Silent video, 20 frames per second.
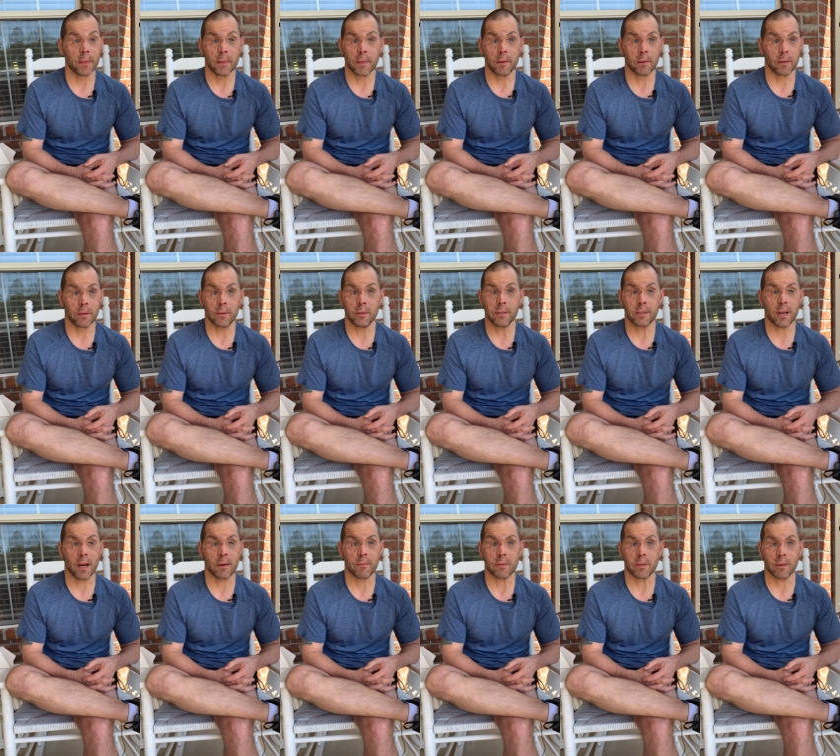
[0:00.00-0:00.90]
the good
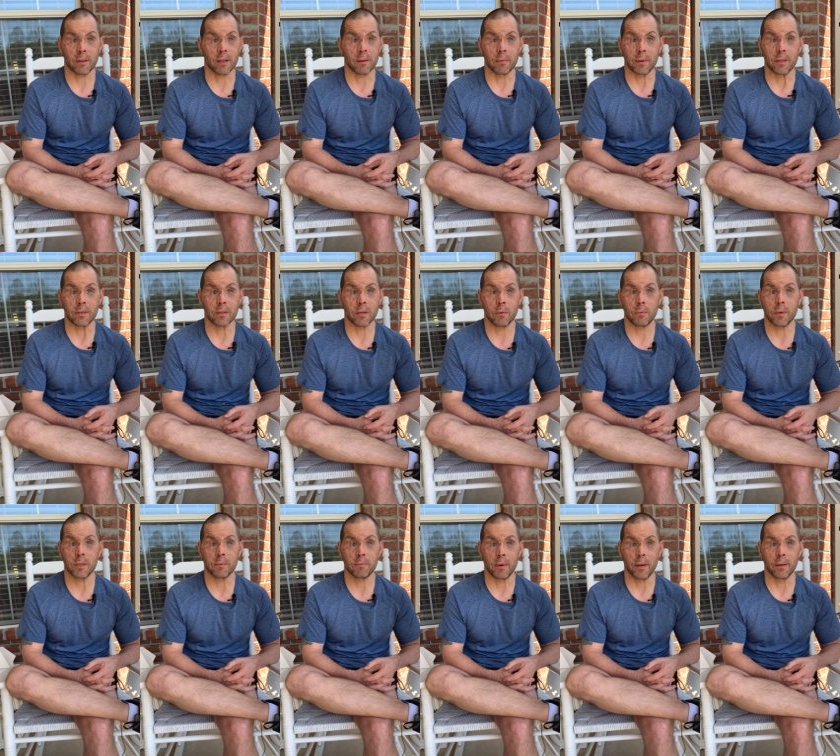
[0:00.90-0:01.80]
times are going to be so
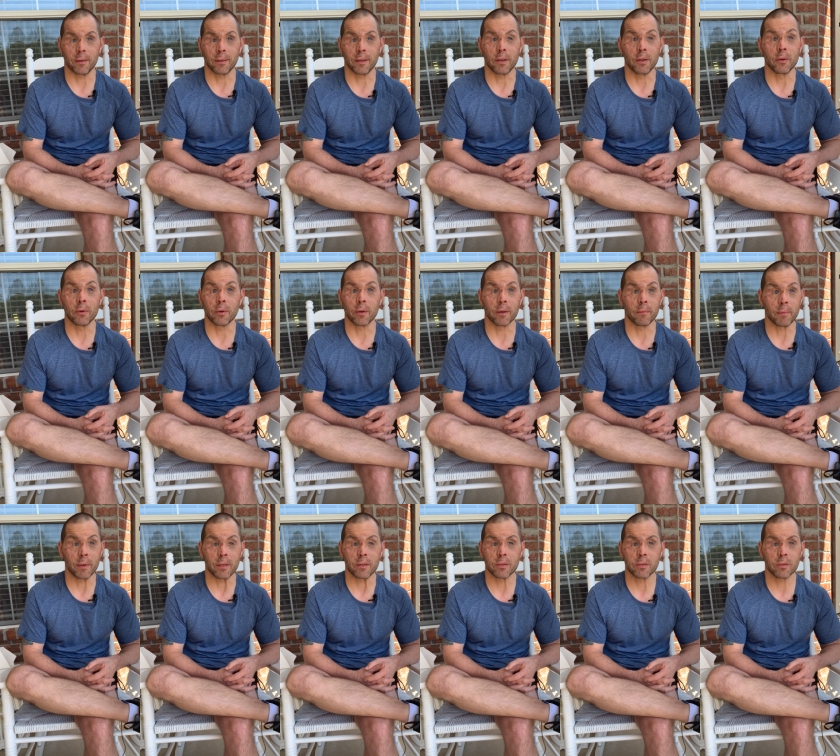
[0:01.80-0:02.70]
much better and you're going to
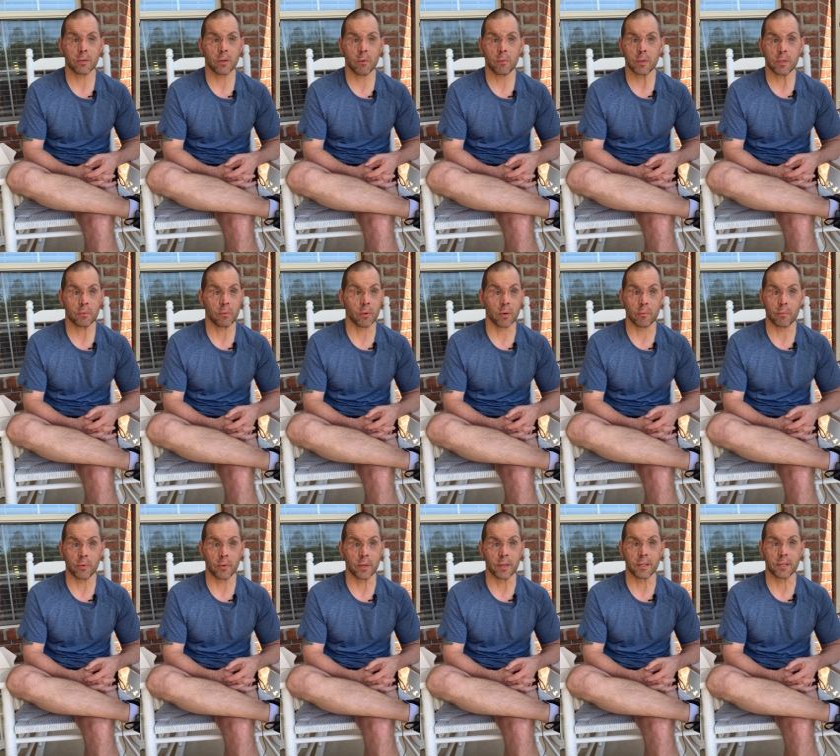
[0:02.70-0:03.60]
be so much more
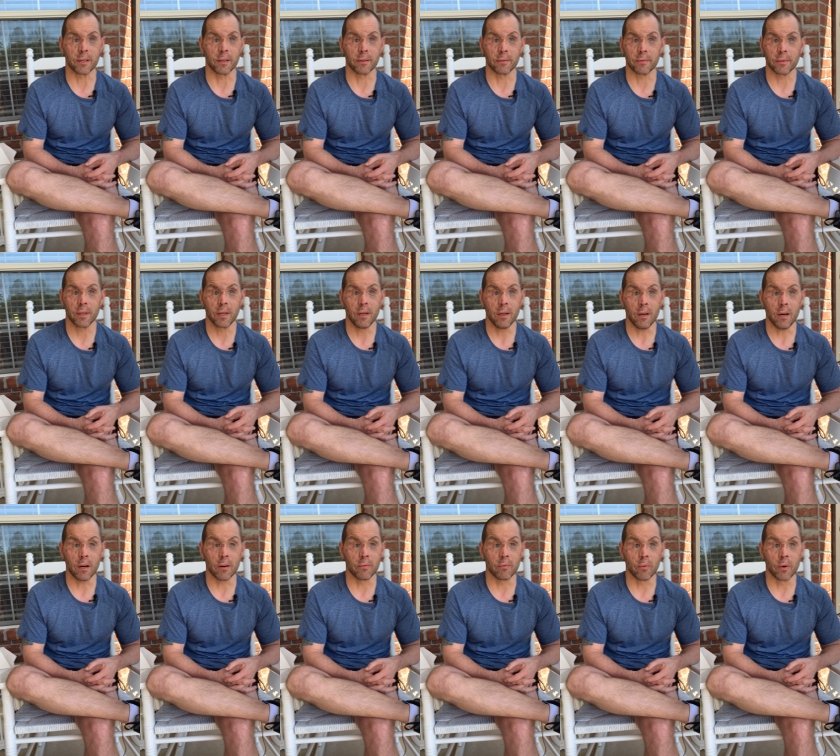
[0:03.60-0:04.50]
appreciative
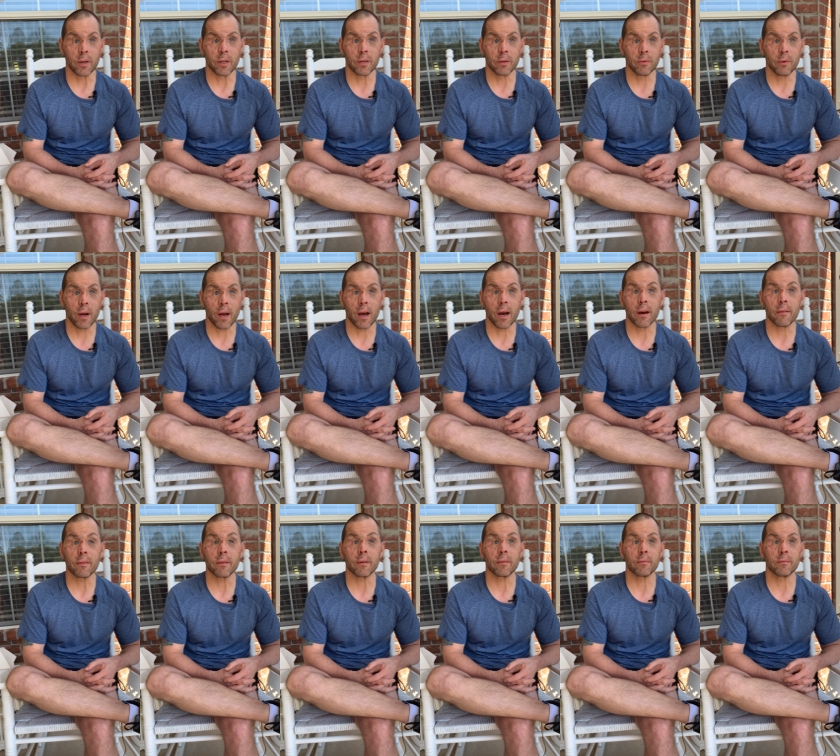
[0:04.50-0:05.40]
of what you
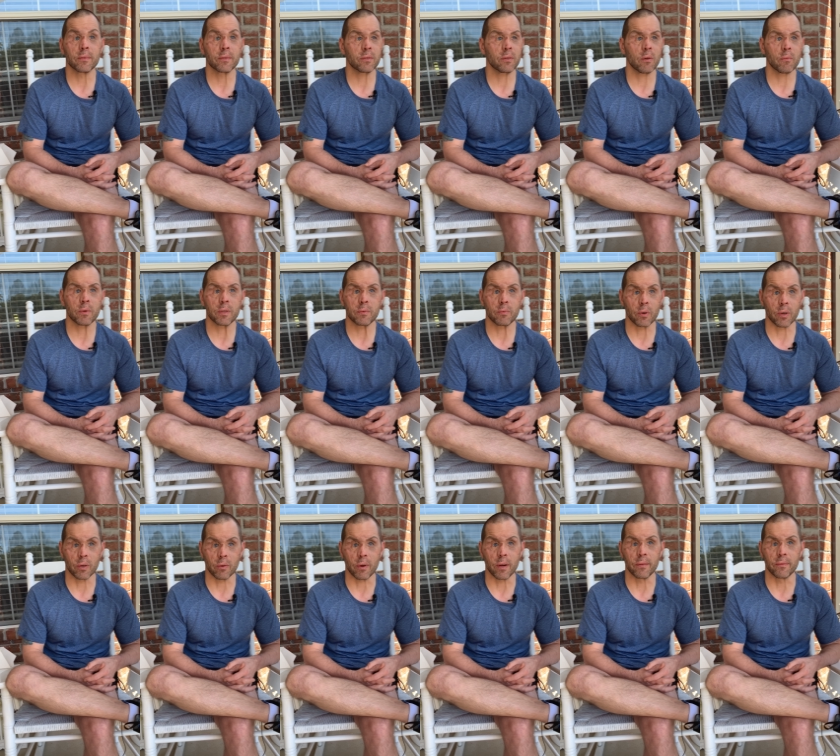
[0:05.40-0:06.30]
have and so much more
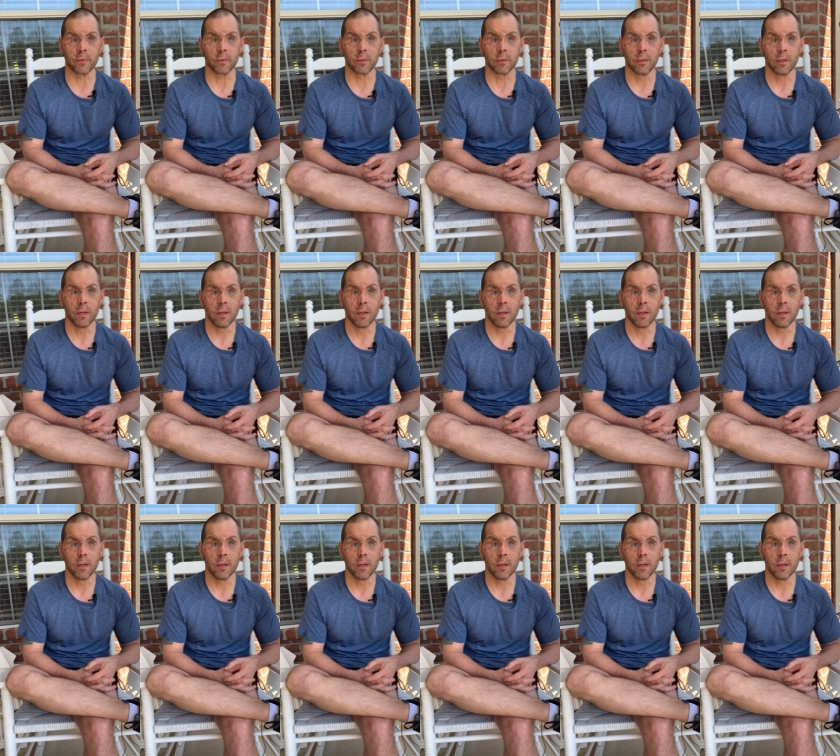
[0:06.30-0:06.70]
grateful